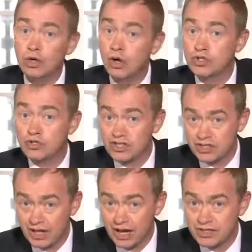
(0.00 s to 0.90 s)
You
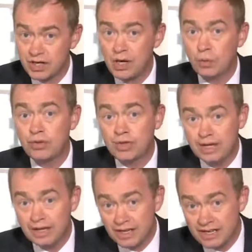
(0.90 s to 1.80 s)
contrast that with
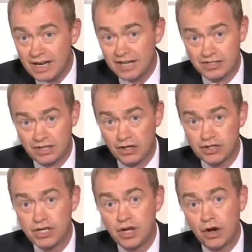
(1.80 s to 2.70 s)
the
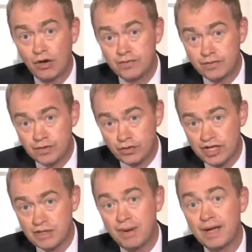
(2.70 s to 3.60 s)
nastiness of
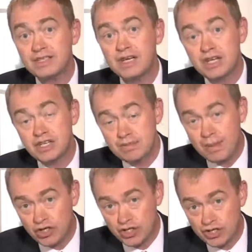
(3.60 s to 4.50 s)
Theresa May's
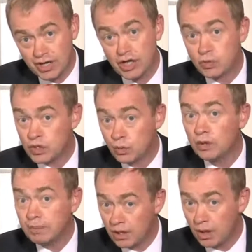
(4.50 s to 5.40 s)
dementia tax, which
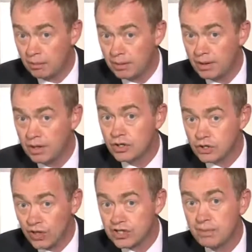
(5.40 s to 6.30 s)
will become
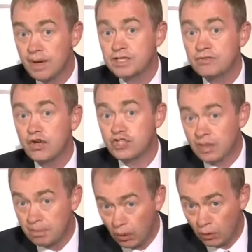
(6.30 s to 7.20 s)
Theresa May's version
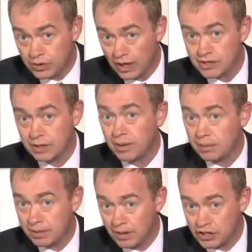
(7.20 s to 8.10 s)
of the poll tax, and
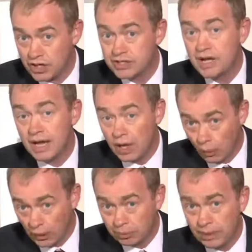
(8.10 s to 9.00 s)
my prediction is it
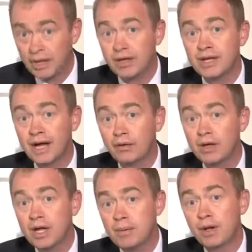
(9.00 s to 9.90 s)
will bring her
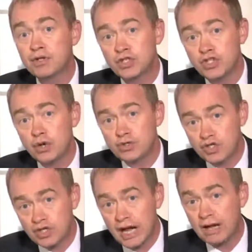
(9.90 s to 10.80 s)
down, because to show
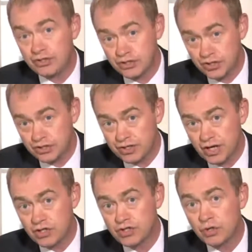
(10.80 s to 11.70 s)
such callousness
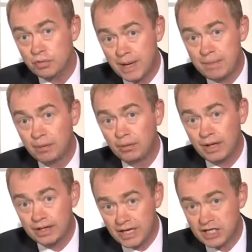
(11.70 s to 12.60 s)
to people
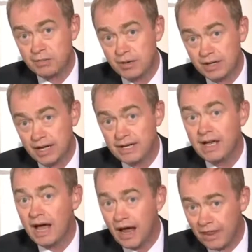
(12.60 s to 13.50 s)
in desperate need
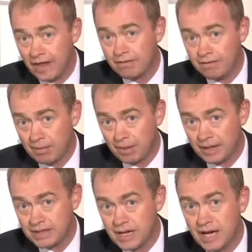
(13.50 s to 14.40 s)
and their
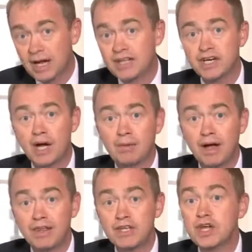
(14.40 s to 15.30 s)
families at a time
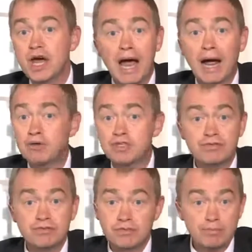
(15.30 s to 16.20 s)
like this, out
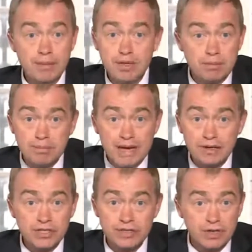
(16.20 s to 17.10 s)
of maybe the
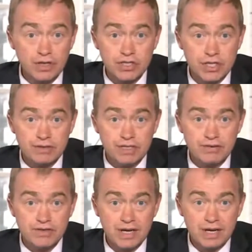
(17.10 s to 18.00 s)
meanness of the
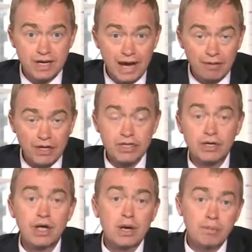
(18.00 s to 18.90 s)
Conservatives'
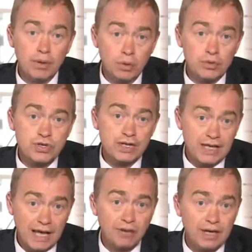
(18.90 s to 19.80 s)
character, but also the
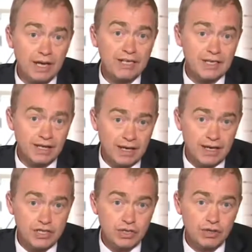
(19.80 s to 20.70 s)
calculating
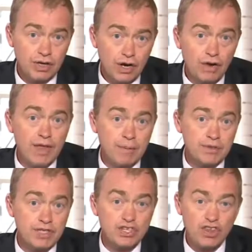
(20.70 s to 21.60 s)
nature of their
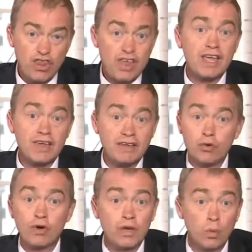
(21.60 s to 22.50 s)
position, thinking
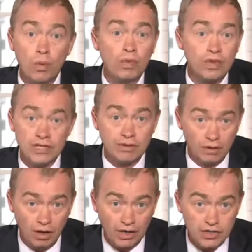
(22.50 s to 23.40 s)
they've already won the
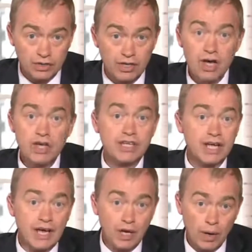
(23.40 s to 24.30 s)
general election so they
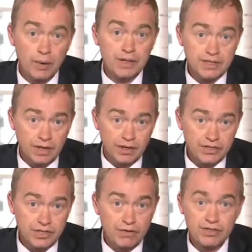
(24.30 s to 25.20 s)
can get away with this kind
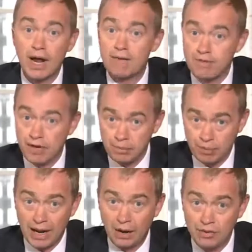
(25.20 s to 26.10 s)
of stuff. So I am very
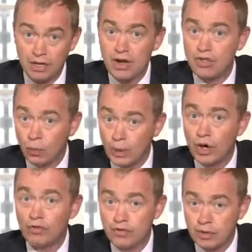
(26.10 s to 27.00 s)
proud that
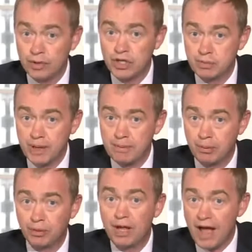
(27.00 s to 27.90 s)
we offer the British
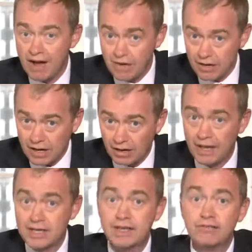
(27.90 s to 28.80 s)
people a very
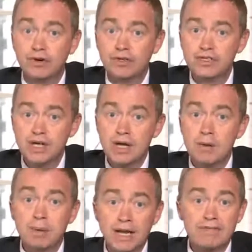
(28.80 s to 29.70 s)
clear difference,
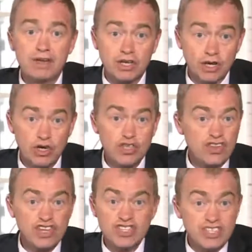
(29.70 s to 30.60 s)
belief in a country
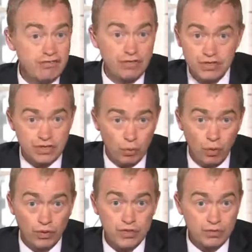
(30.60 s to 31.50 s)
that is different to the
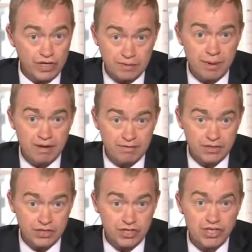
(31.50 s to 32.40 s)
one that Theresa May
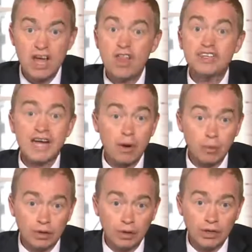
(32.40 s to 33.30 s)
envisages, that's
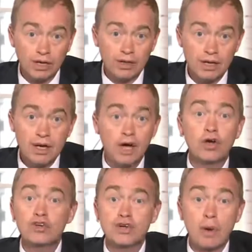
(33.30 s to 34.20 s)
outward looking, a
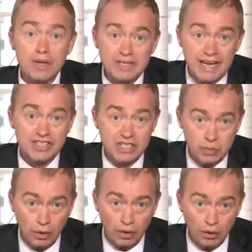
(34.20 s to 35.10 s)
country where we're decent
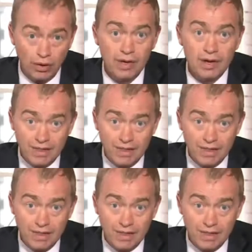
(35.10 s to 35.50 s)
to one another.